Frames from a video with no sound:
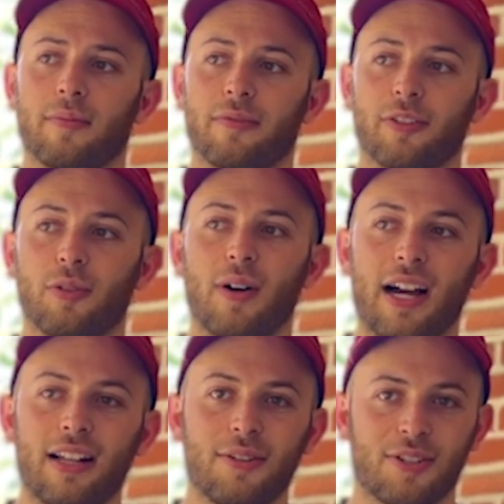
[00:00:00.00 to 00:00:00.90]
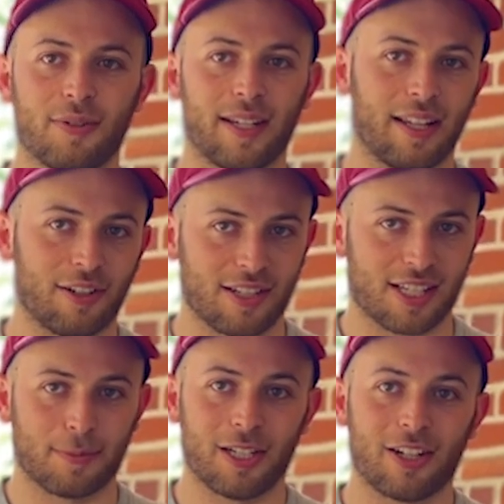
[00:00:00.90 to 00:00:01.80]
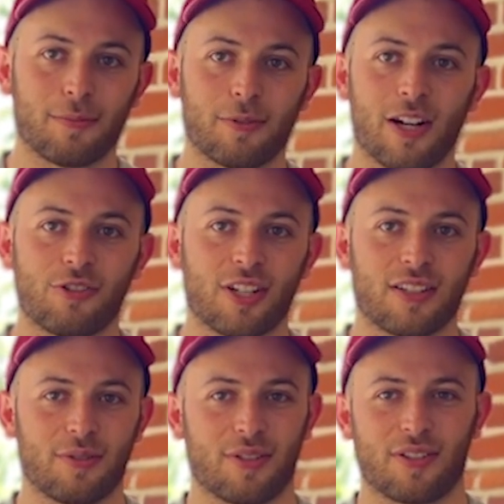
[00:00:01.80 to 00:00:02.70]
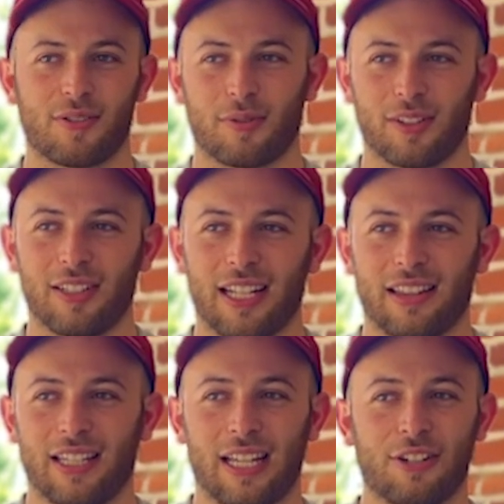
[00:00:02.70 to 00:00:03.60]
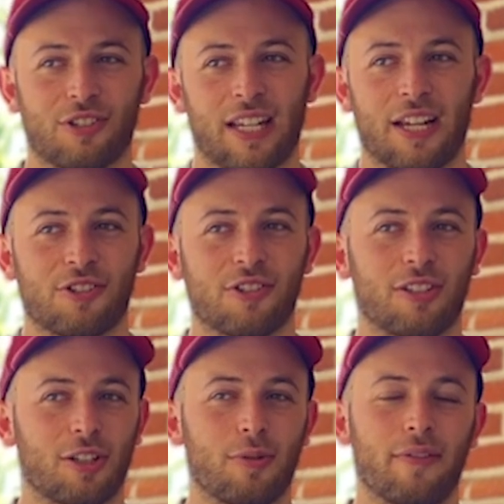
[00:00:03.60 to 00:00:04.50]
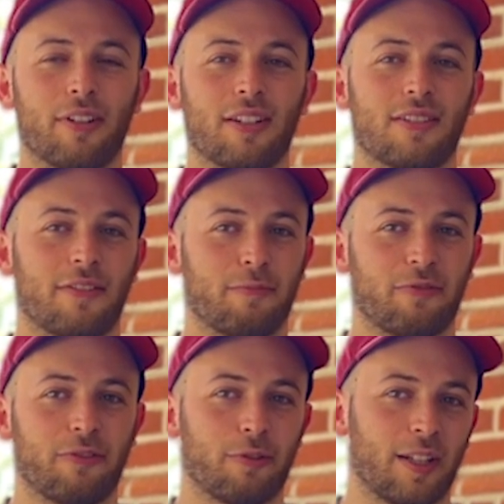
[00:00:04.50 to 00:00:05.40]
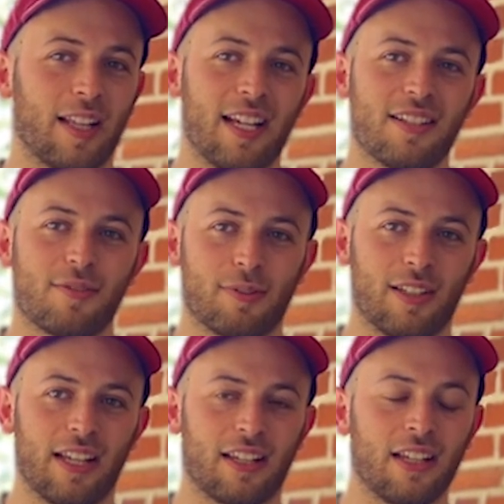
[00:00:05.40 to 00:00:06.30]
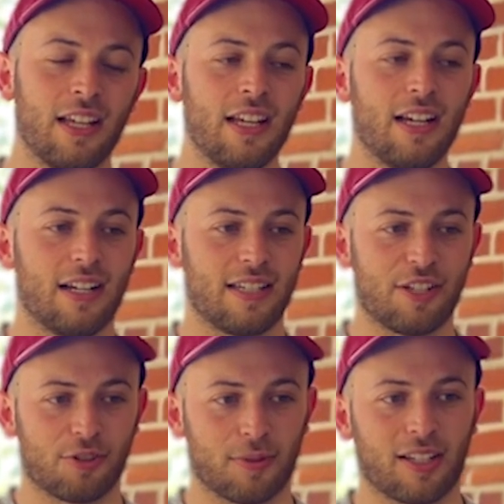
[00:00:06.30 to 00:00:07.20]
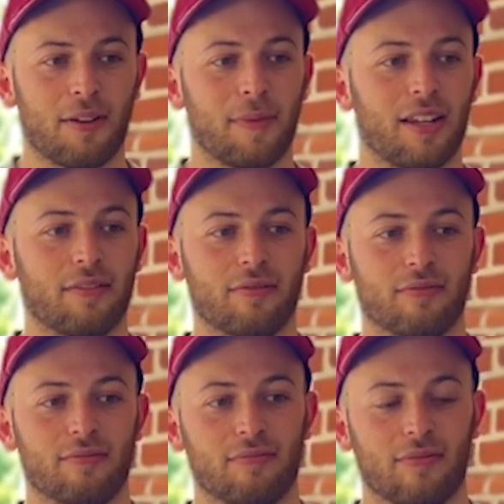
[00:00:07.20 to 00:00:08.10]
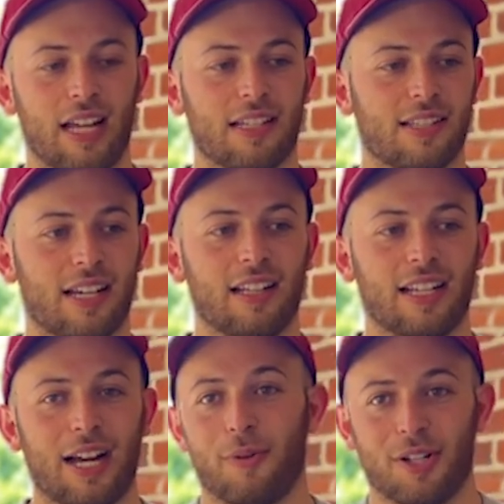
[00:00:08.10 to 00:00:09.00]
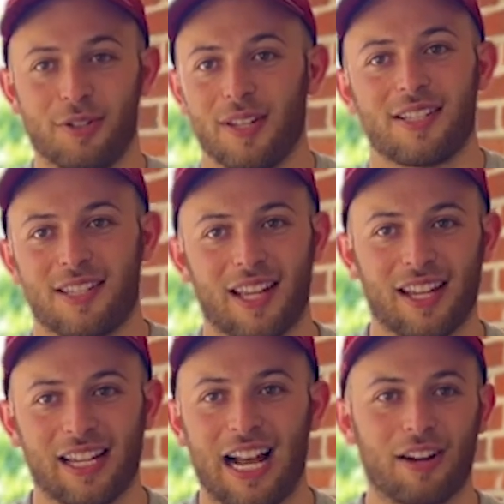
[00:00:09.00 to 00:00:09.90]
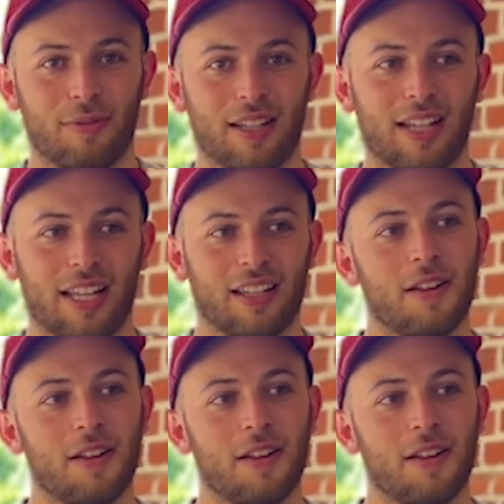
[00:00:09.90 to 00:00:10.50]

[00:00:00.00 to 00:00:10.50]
For a while I was doing interdisciplinary projects. It was sort of like the educational equivalent of freelance, where like a teacher would come in and say like, I want to do this thing, how do we like